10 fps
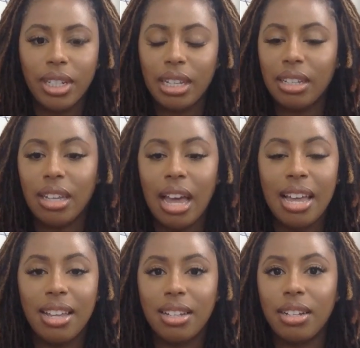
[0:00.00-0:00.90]
Totally.
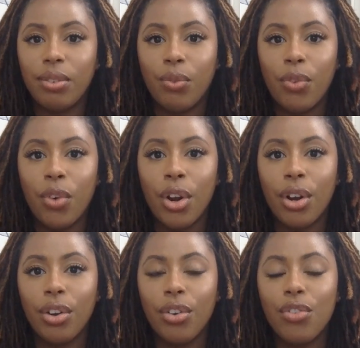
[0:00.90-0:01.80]

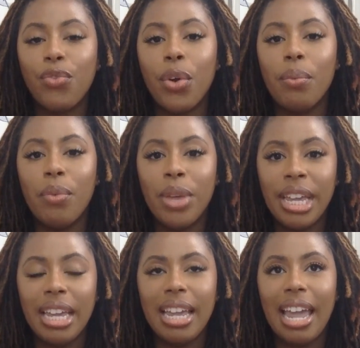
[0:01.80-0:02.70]
For
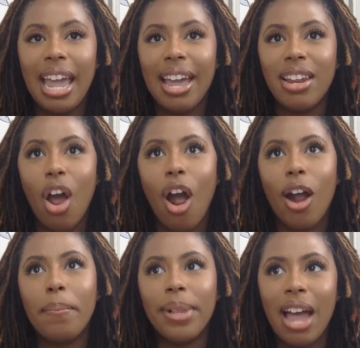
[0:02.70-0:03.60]
me and
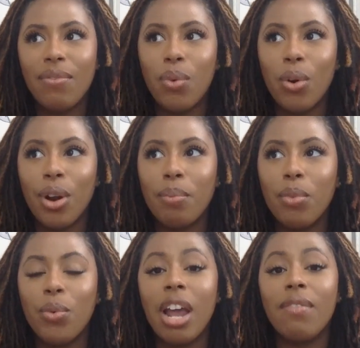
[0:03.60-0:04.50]
our platform,
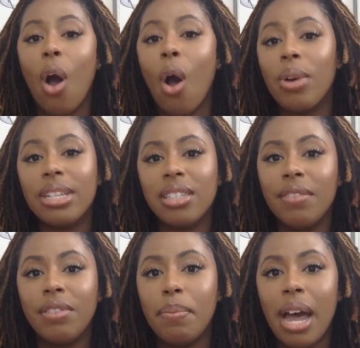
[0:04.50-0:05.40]
what I've always
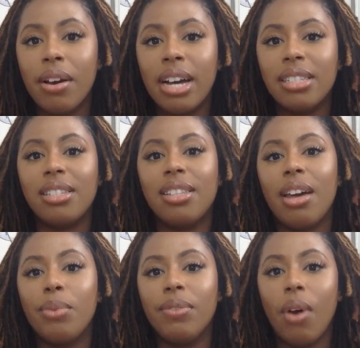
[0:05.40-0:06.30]
loved about us is
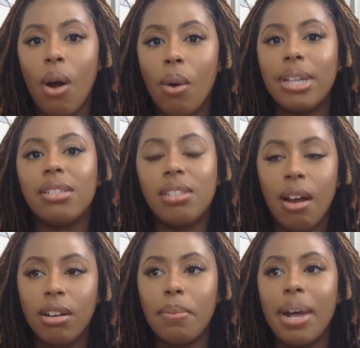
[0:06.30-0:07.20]
that we've always
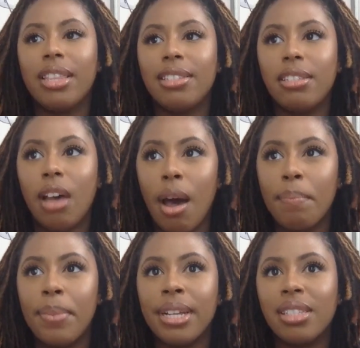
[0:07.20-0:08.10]
talked about the
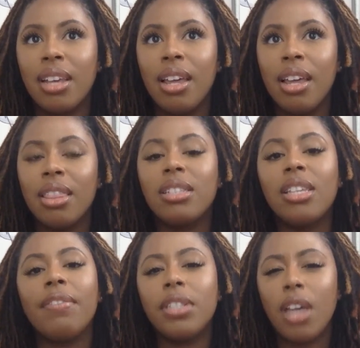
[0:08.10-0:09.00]

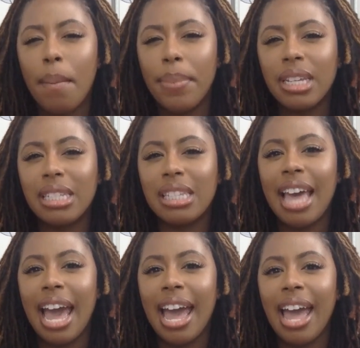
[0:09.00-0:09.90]
tough topics
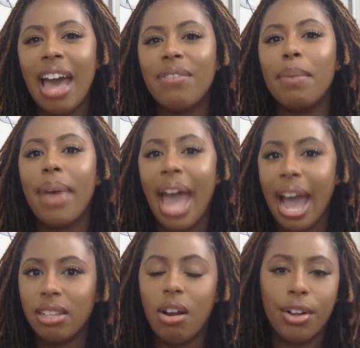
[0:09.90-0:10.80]
that have
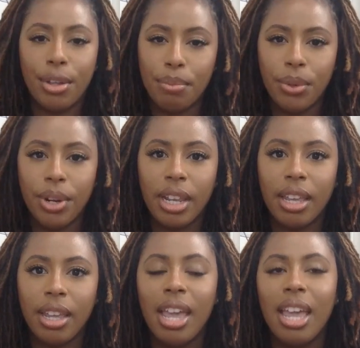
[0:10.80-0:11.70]
impacted our
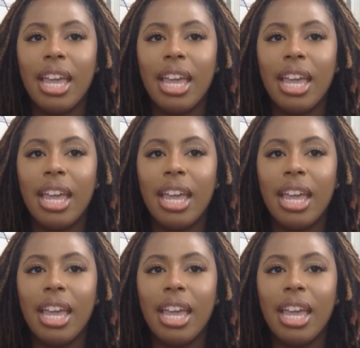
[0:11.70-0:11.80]
community.